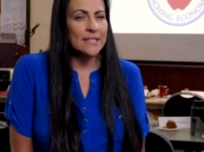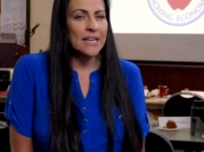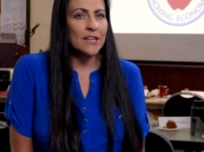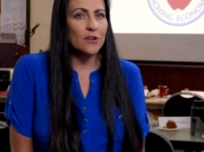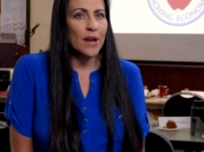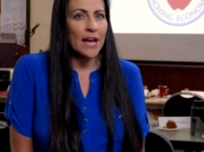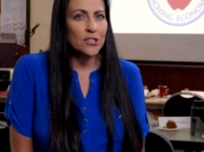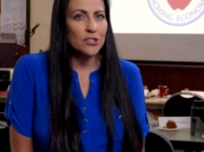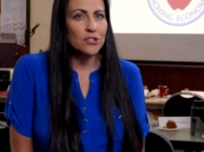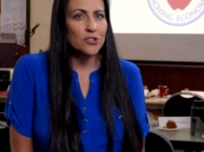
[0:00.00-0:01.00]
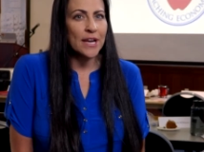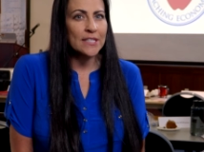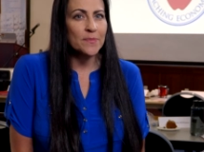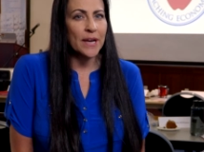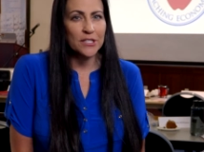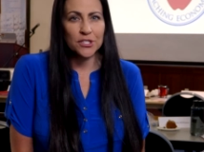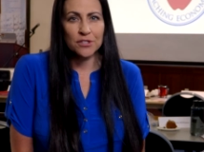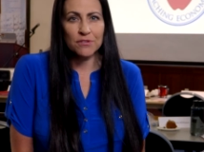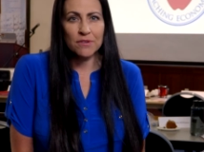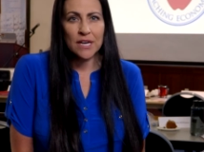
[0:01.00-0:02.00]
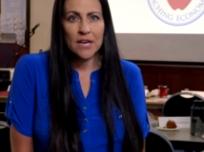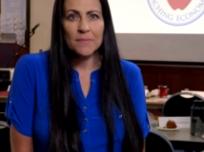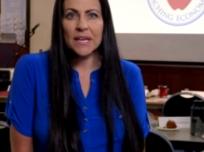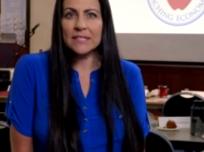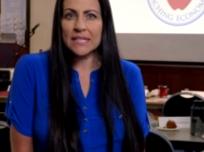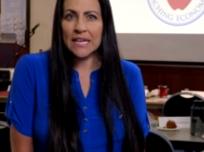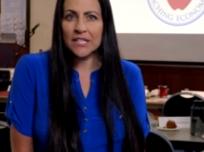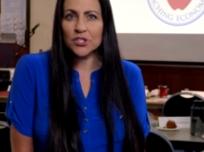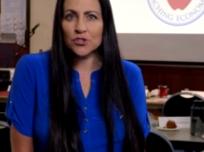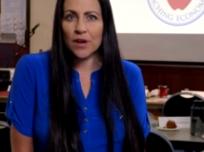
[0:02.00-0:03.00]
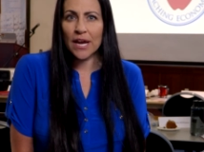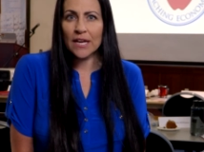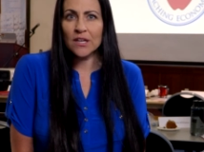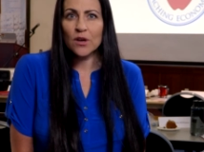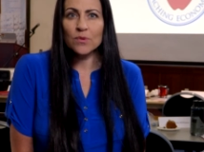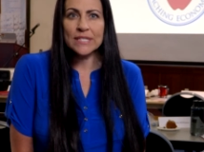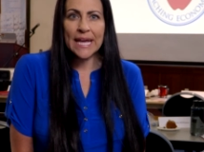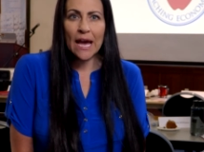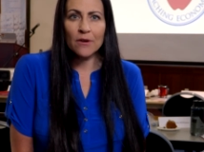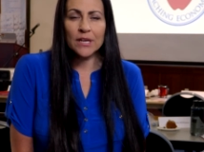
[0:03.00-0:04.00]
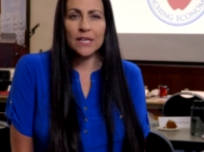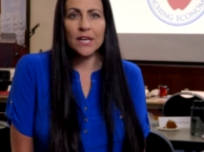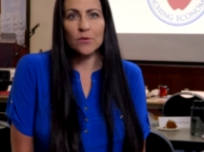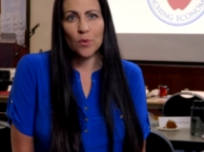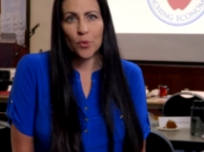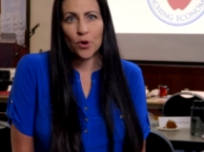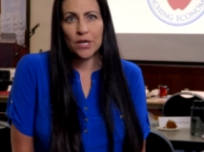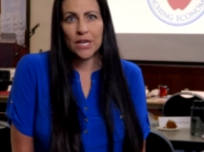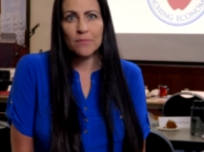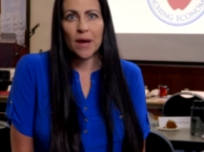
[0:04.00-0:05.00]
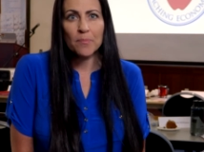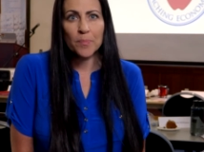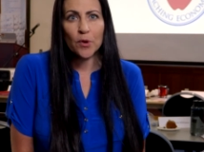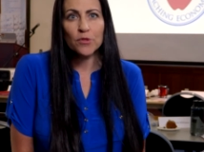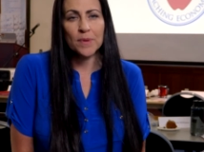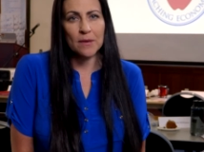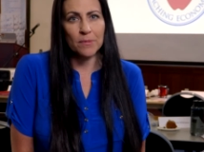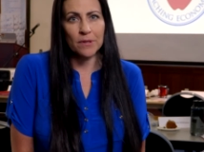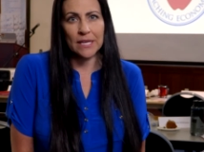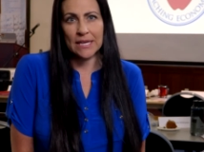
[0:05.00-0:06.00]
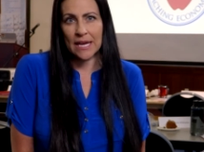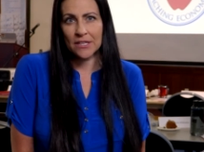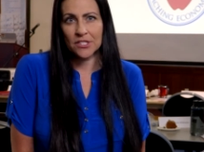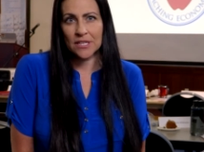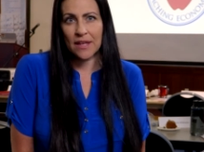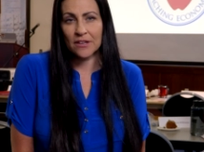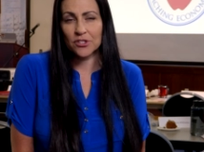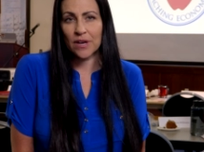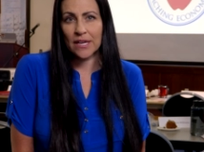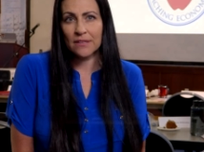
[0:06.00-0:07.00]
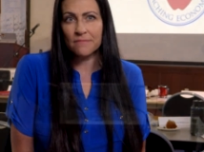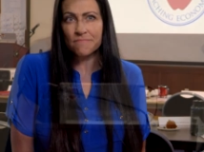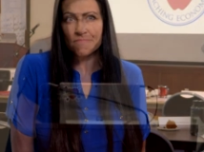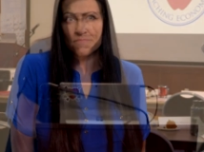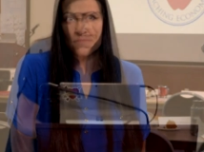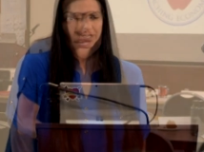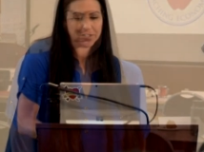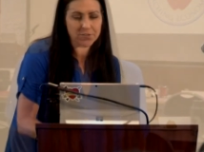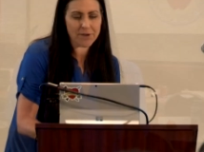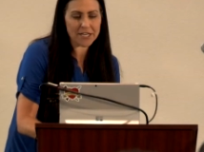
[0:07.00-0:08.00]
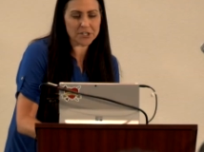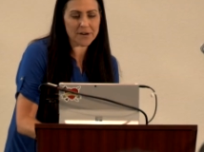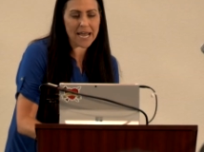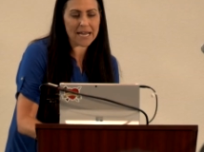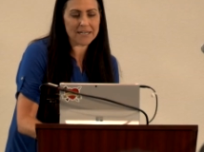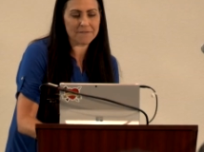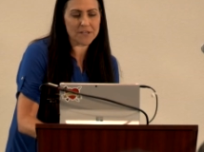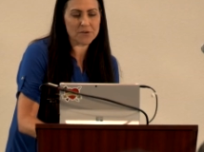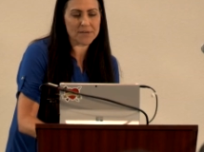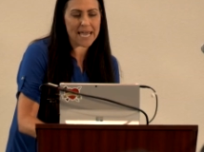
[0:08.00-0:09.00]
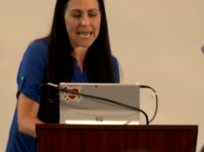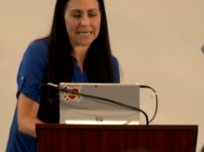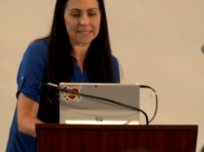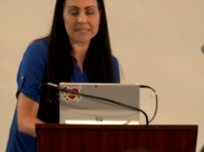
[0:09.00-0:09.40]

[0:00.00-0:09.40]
and international trades by 2 because each trade was counted and reported by both people engaged in that trade. So raise your hand if you gained.